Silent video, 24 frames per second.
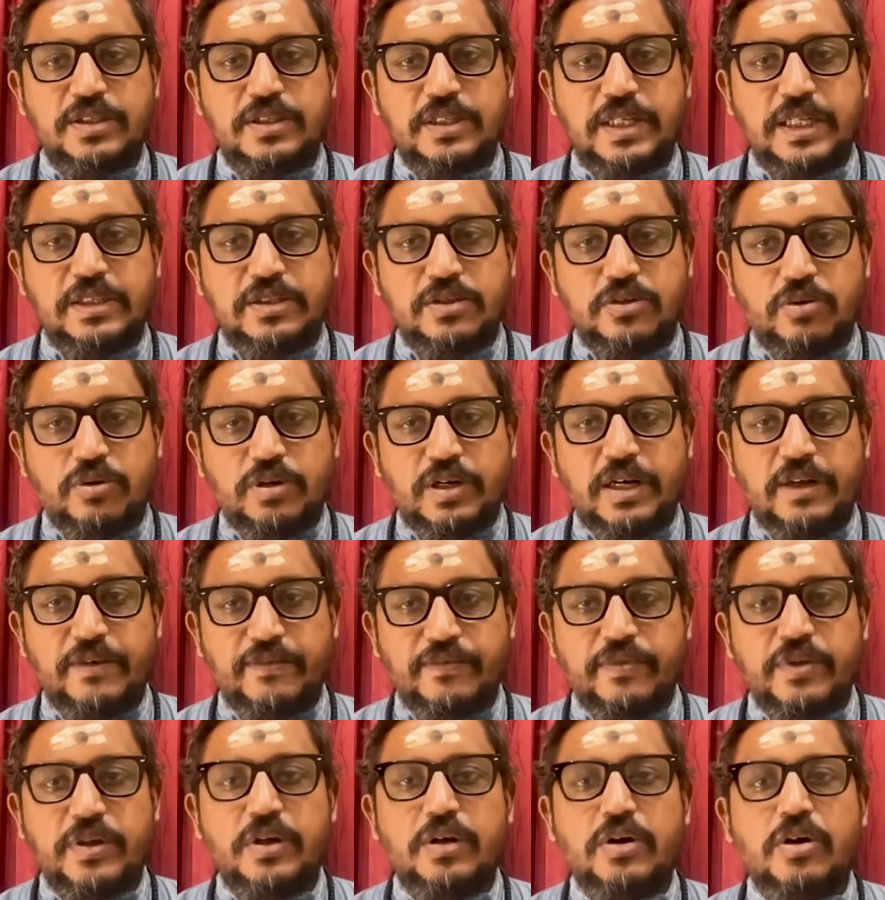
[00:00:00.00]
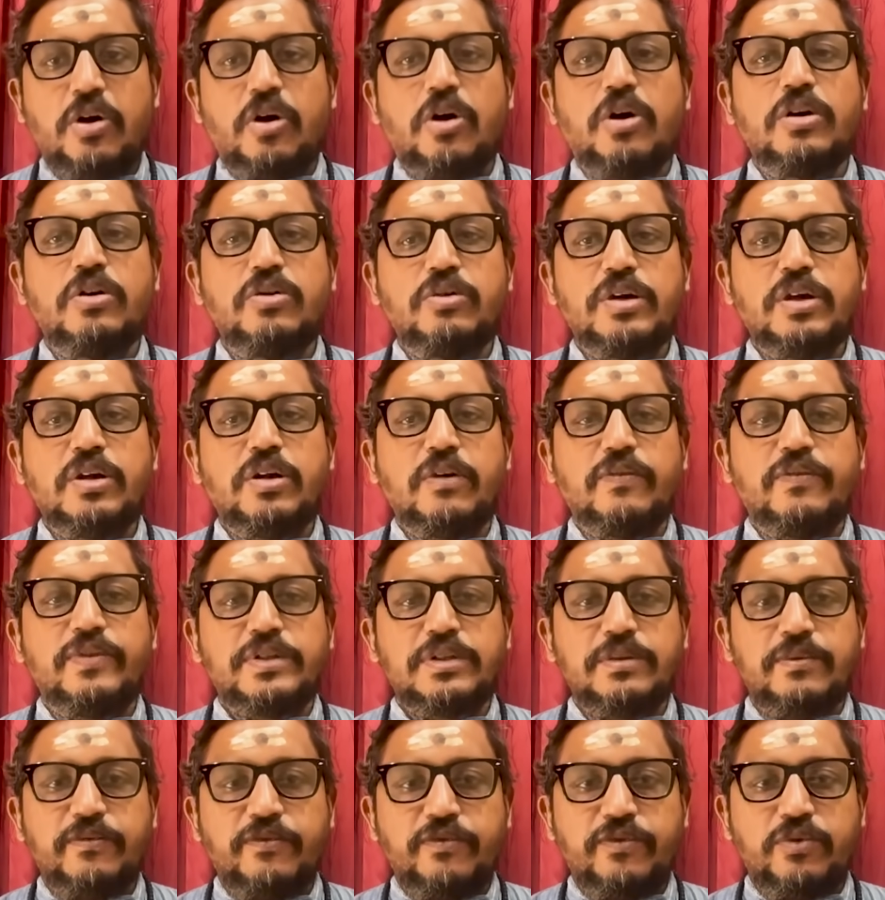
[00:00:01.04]
That's good enough. Or you can offer
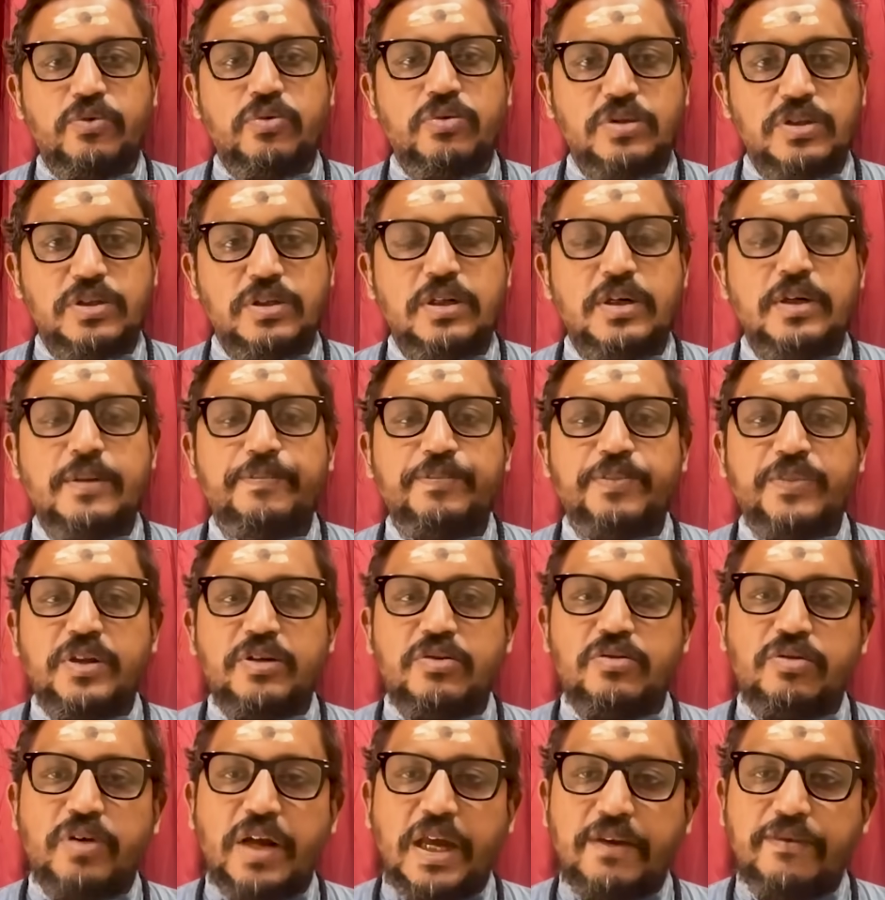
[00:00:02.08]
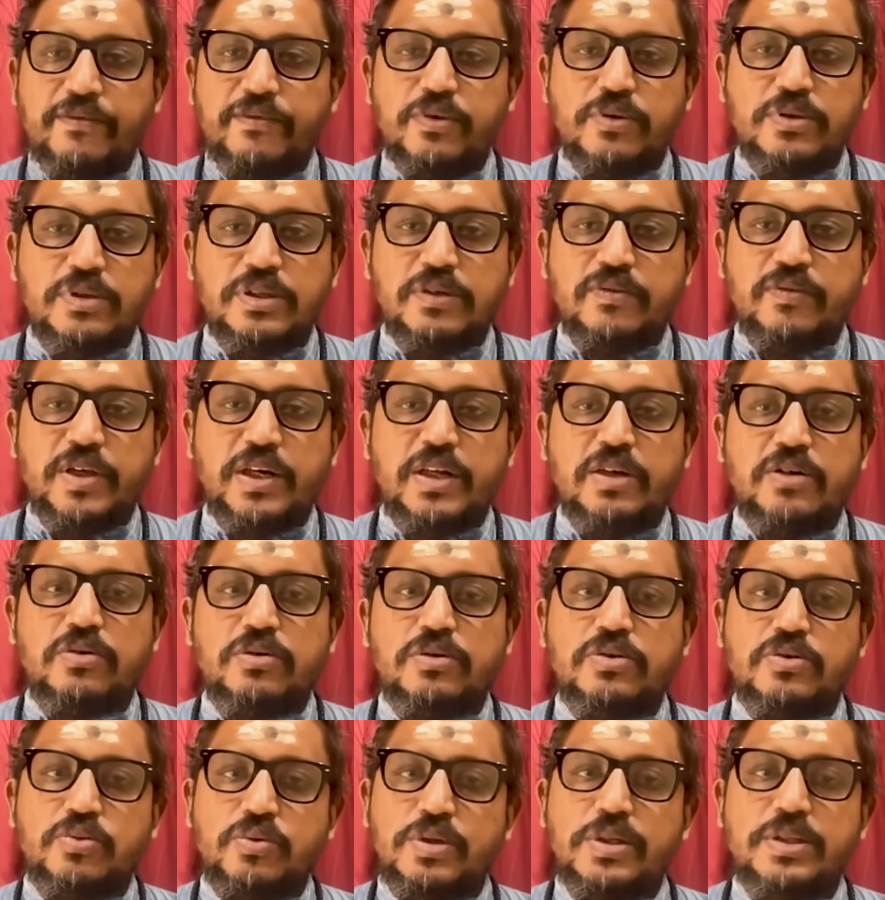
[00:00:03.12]
some fruits. Dry fruits are very good.
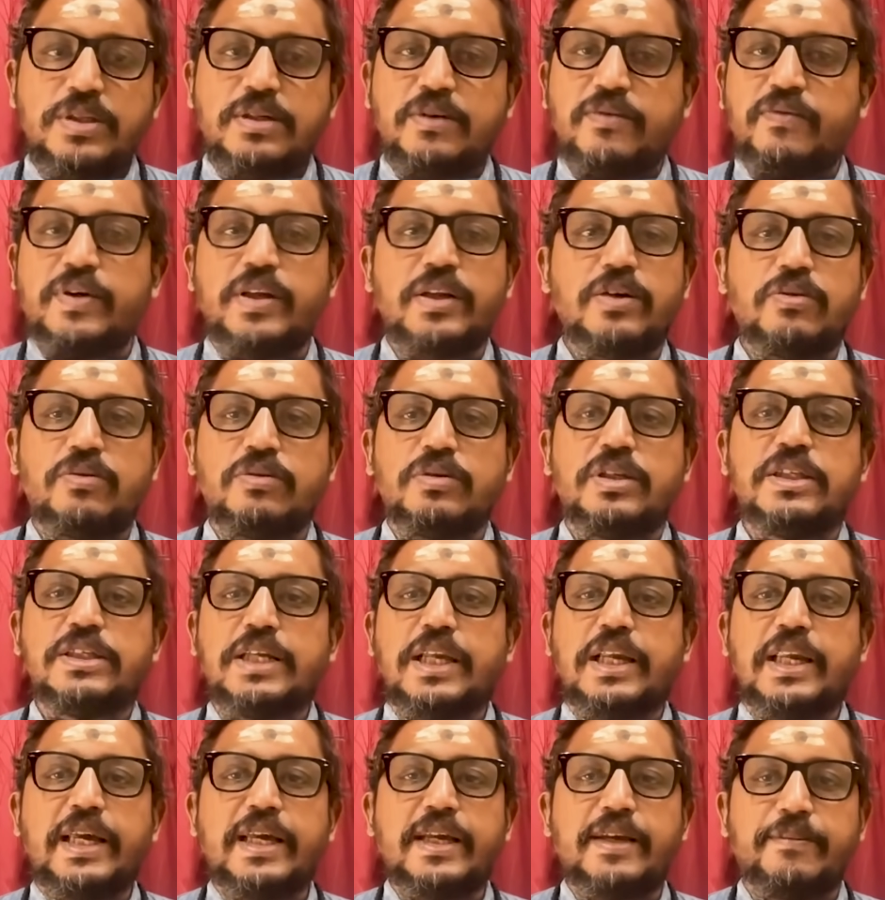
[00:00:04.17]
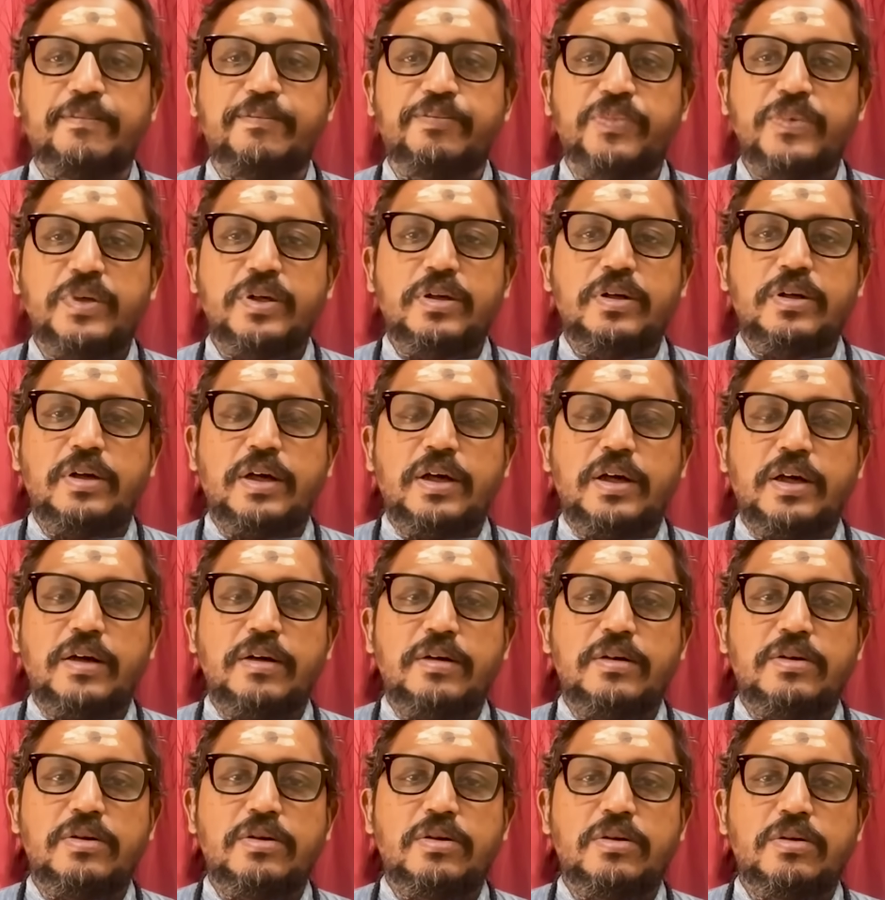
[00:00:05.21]
Sweets are very good. These are like,
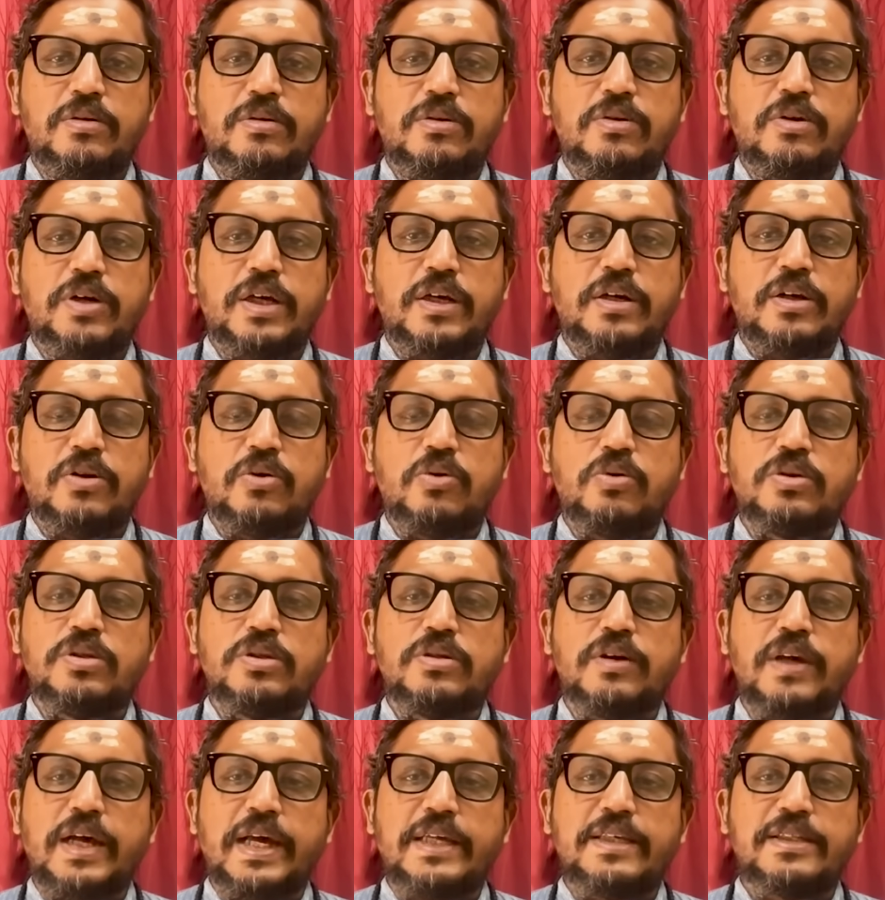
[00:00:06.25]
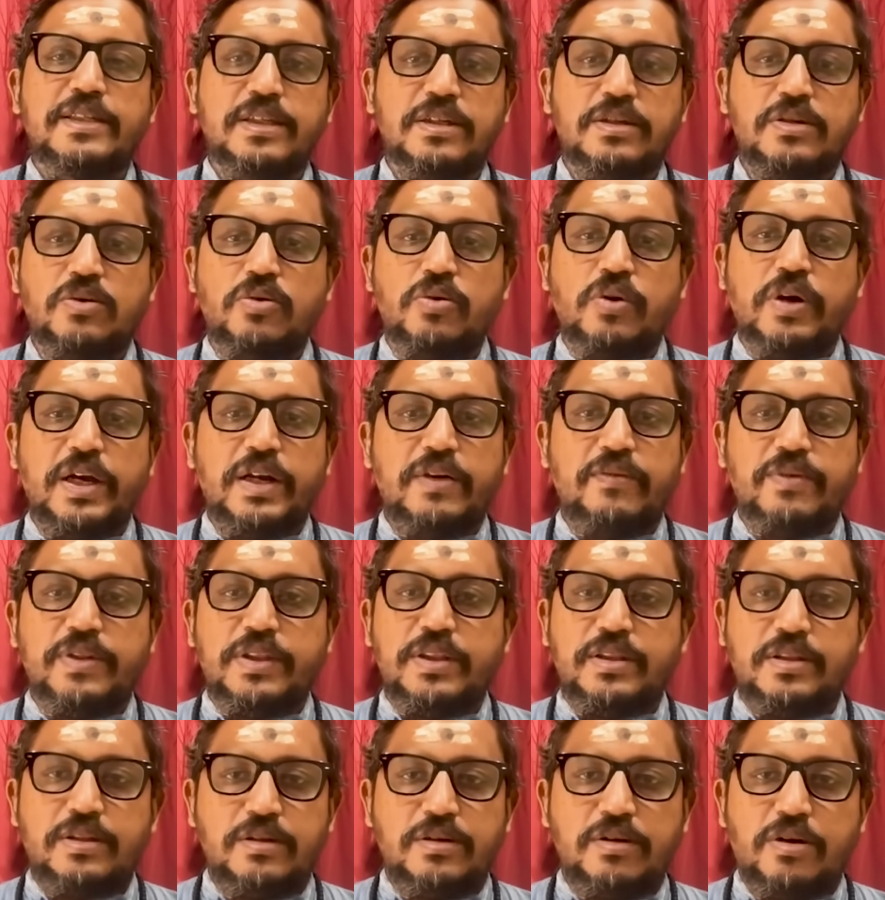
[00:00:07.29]
you can close your eyes and go ahead with
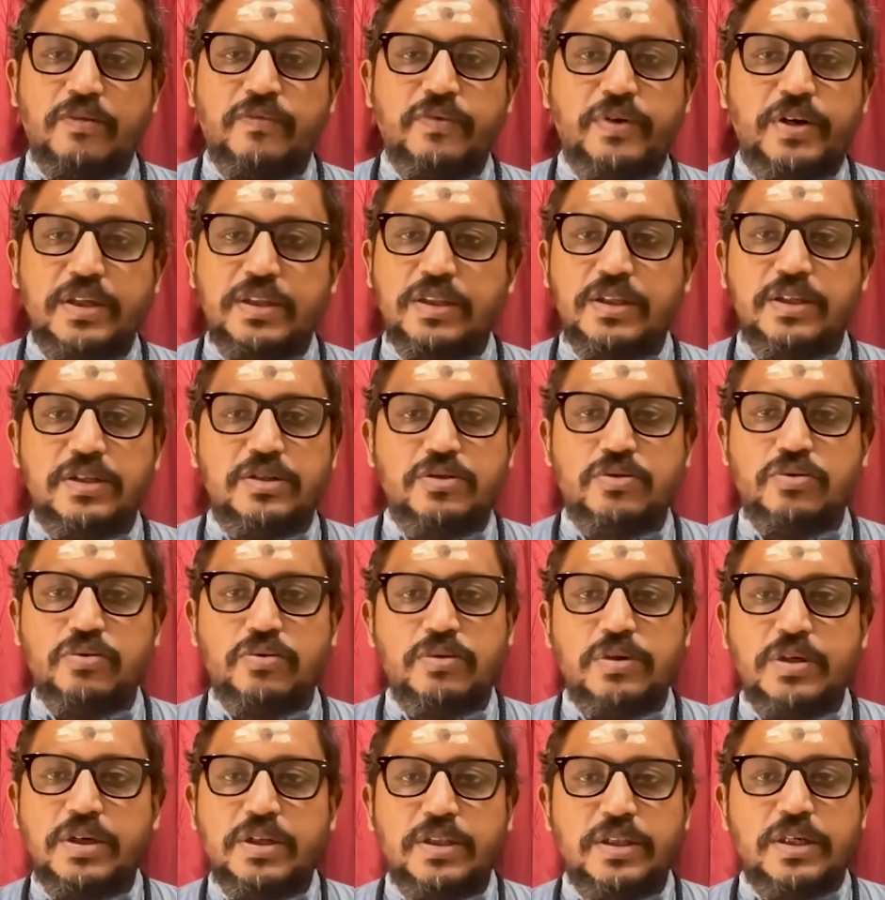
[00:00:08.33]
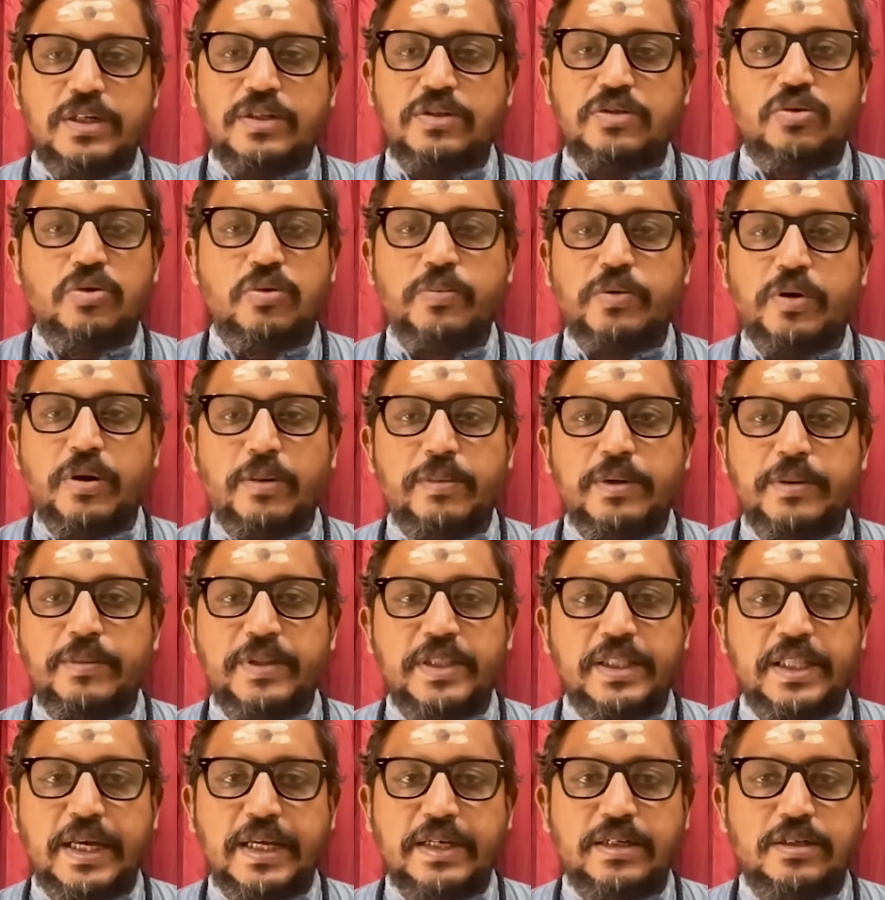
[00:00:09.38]
offering these two. There is no problem
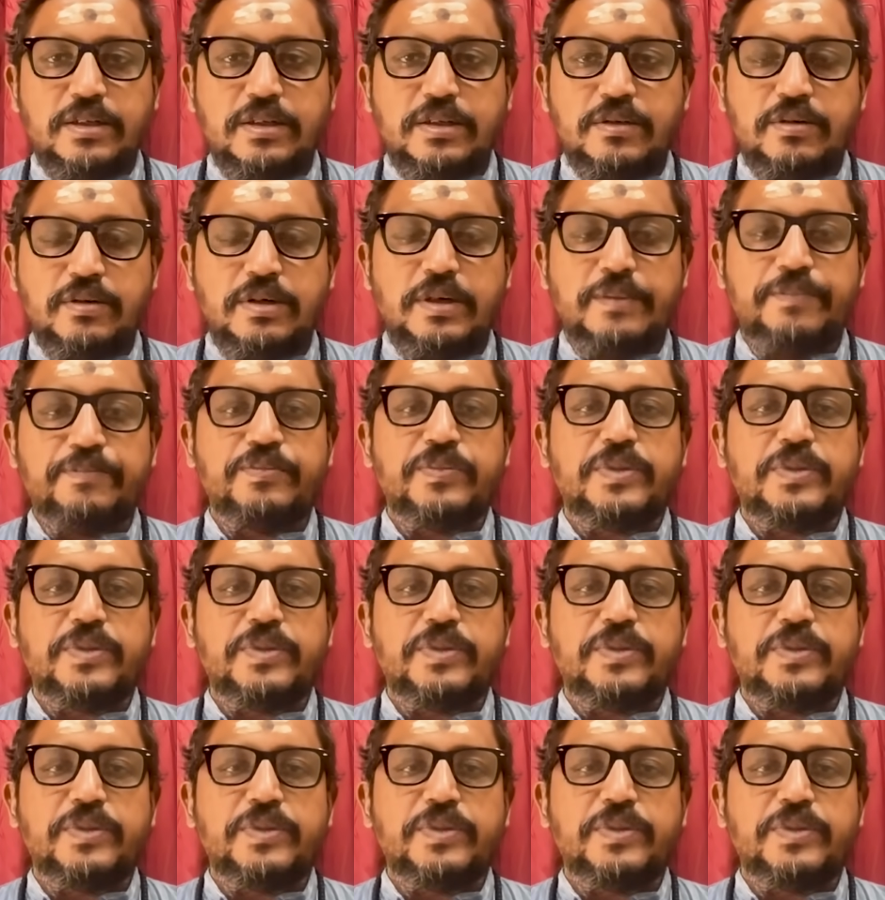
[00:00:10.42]
in that. Okay.